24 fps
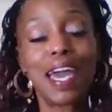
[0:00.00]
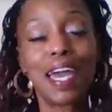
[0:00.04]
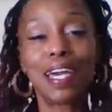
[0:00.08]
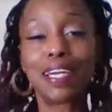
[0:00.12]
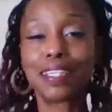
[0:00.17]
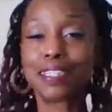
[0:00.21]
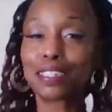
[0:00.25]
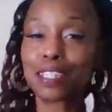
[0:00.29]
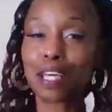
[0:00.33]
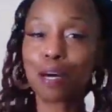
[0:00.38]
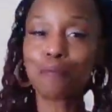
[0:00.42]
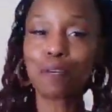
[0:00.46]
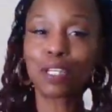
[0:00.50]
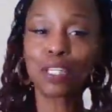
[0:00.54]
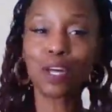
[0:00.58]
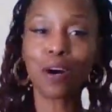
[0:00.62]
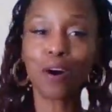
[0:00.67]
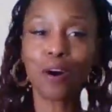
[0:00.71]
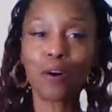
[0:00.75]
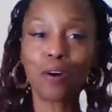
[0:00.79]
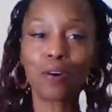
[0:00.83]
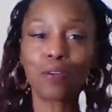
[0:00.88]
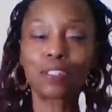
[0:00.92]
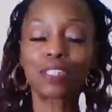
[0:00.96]
And some of
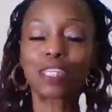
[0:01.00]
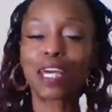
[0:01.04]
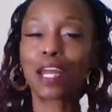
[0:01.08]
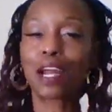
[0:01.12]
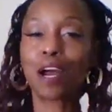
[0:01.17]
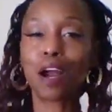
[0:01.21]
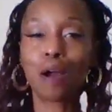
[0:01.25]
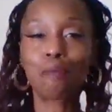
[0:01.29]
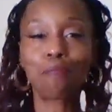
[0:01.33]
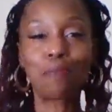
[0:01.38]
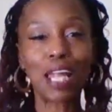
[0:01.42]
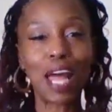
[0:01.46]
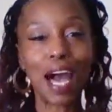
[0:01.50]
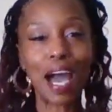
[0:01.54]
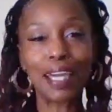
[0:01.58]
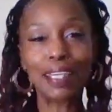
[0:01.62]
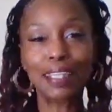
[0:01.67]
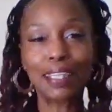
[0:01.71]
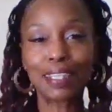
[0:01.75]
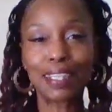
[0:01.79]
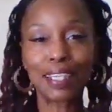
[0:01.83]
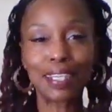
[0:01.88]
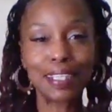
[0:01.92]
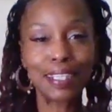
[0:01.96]
those that are
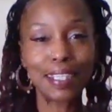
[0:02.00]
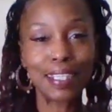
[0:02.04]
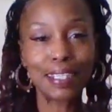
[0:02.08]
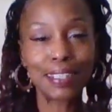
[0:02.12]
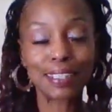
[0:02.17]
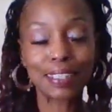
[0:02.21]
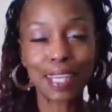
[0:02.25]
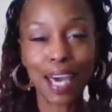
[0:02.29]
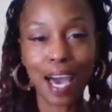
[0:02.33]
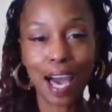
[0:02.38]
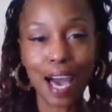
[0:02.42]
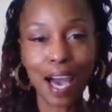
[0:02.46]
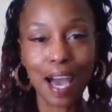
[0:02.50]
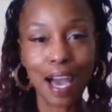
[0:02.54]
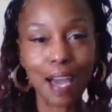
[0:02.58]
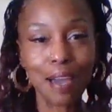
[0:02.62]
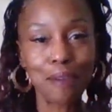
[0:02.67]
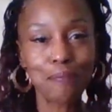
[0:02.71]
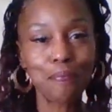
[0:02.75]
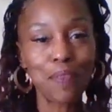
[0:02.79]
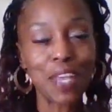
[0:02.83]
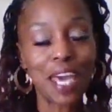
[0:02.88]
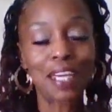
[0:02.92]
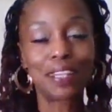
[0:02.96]
blinded in this
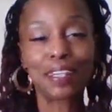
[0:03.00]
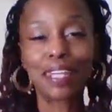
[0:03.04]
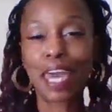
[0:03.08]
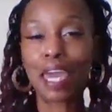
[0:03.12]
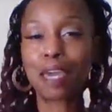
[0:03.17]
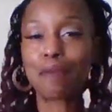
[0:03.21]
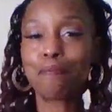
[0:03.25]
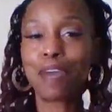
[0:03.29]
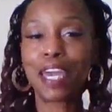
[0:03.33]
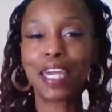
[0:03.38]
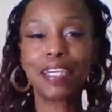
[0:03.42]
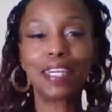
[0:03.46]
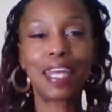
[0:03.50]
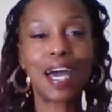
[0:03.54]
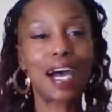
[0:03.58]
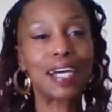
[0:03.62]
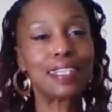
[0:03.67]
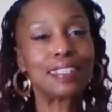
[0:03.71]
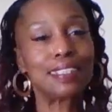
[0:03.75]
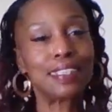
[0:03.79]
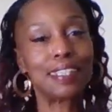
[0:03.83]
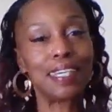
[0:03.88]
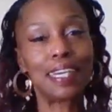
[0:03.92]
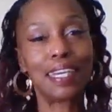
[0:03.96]
time, they may
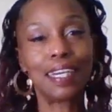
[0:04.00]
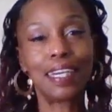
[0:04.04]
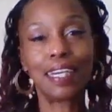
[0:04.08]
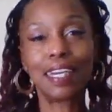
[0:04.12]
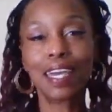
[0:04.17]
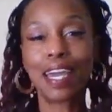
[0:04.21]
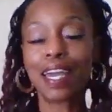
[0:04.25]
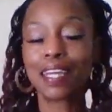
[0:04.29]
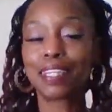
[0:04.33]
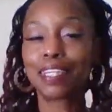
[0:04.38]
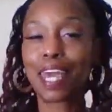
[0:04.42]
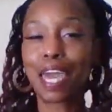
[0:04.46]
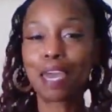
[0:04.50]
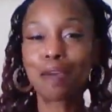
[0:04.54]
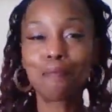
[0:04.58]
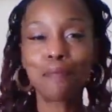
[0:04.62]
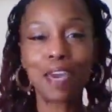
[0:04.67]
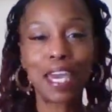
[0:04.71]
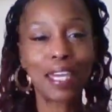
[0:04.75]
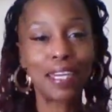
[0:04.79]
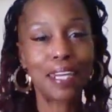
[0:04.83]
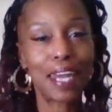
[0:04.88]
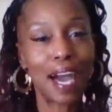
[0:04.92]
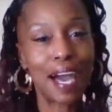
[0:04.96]
not see, they
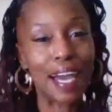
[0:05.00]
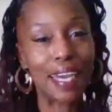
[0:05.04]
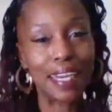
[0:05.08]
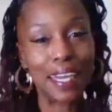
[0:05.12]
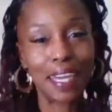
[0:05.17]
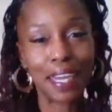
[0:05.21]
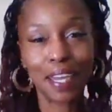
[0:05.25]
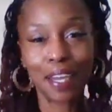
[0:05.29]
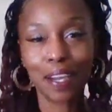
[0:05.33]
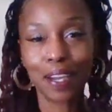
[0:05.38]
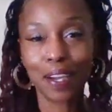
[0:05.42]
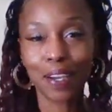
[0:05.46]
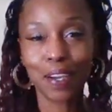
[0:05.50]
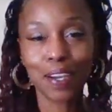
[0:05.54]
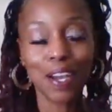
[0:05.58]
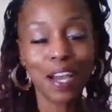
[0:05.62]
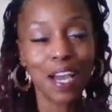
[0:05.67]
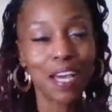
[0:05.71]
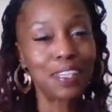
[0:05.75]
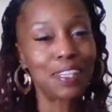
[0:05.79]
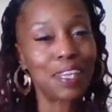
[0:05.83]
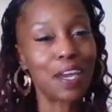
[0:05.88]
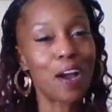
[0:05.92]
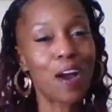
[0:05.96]
may not hear,
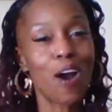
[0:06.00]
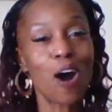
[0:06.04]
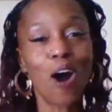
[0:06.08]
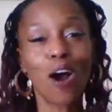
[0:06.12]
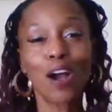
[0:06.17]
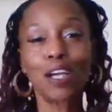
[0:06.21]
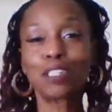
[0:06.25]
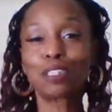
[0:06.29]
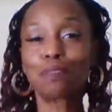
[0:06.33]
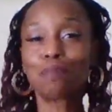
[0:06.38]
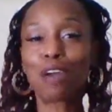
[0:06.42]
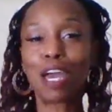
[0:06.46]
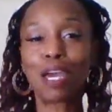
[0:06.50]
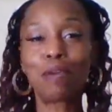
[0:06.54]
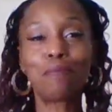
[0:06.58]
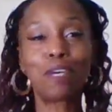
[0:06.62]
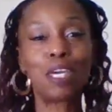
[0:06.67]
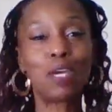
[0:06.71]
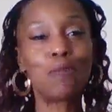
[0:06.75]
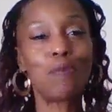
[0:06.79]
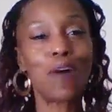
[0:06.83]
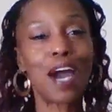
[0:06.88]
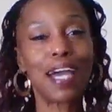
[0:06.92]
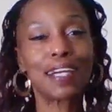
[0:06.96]
their hearts may
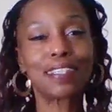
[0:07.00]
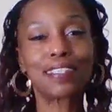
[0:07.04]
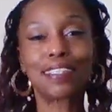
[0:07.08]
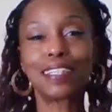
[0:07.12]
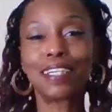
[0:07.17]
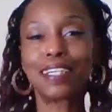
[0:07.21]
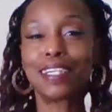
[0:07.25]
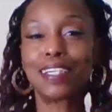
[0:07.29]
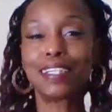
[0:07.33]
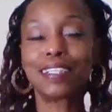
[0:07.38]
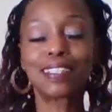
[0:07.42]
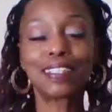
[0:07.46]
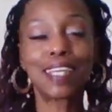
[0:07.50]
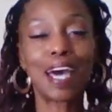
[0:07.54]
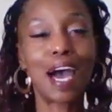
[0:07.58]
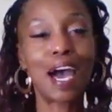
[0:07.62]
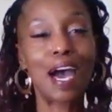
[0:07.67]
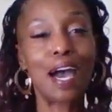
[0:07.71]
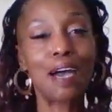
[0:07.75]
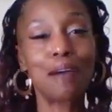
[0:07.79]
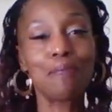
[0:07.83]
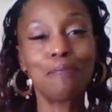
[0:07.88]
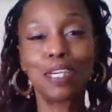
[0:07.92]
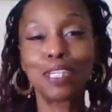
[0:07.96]
be waxed in this
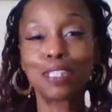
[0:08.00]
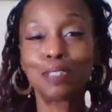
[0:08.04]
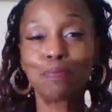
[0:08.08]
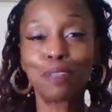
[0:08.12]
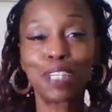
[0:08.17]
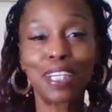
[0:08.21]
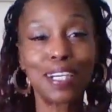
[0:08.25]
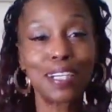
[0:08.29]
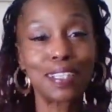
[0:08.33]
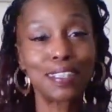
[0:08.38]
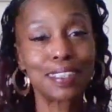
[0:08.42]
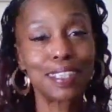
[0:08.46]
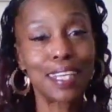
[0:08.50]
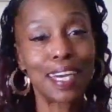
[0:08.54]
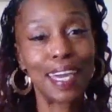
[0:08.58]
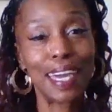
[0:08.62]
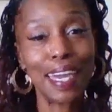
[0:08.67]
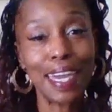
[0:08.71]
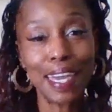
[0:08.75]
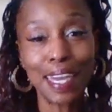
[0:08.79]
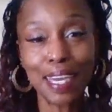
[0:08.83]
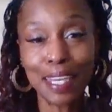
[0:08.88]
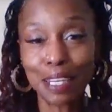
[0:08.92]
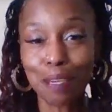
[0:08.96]
time. It's because the
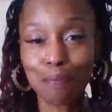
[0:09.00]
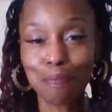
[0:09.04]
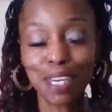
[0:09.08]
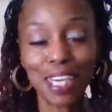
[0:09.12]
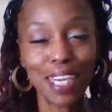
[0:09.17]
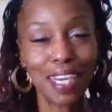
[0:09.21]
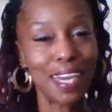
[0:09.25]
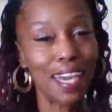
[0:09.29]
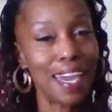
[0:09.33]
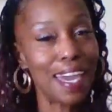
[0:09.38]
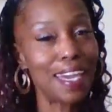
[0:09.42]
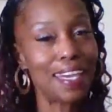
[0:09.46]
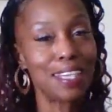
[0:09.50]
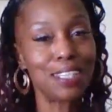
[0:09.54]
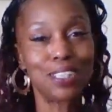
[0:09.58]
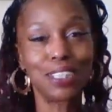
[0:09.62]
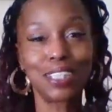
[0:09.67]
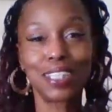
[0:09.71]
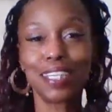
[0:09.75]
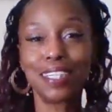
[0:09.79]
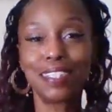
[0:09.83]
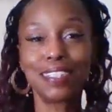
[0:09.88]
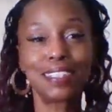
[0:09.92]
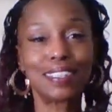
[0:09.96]
enemy in
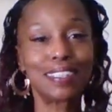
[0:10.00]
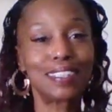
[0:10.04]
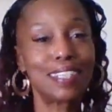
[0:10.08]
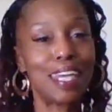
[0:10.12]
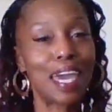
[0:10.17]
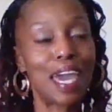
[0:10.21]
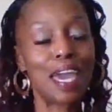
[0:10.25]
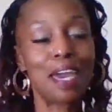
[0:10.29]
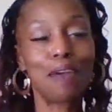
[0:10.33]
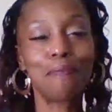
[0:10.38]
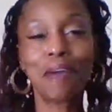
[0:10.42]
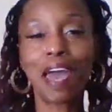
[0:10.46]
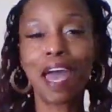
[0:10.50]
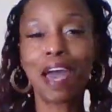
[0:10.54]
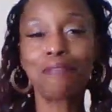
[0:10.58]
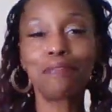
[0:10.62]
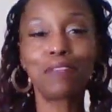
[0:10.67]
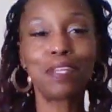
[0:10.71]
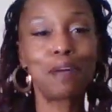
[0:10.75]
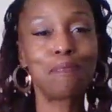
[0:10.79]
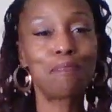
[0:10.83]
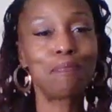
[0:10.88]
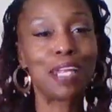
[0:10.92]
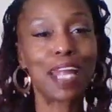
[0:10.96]
Jesus' name
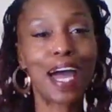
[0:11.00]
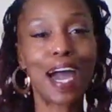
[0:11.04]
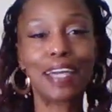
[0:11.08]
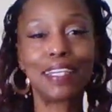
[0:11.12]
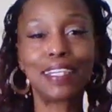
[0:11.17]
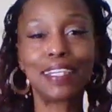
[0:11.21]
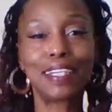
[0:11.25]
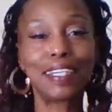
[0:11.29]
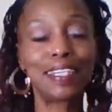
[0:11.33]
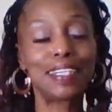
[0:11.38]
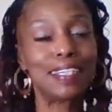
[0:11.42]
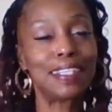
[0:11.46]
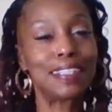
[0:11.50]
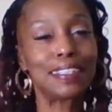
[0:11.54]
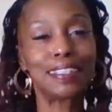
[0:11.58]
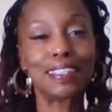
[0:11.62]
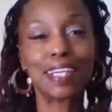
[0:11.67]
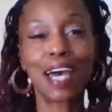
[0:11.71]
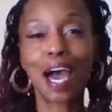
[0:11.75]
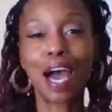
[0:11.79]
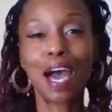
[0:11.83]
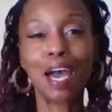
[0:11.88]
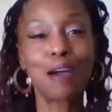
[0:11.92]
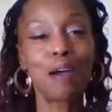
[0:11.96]
have them blinded in this
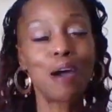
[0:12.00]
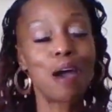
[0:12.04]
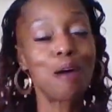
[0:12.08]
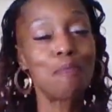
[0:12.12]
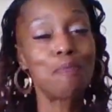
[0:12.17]
time.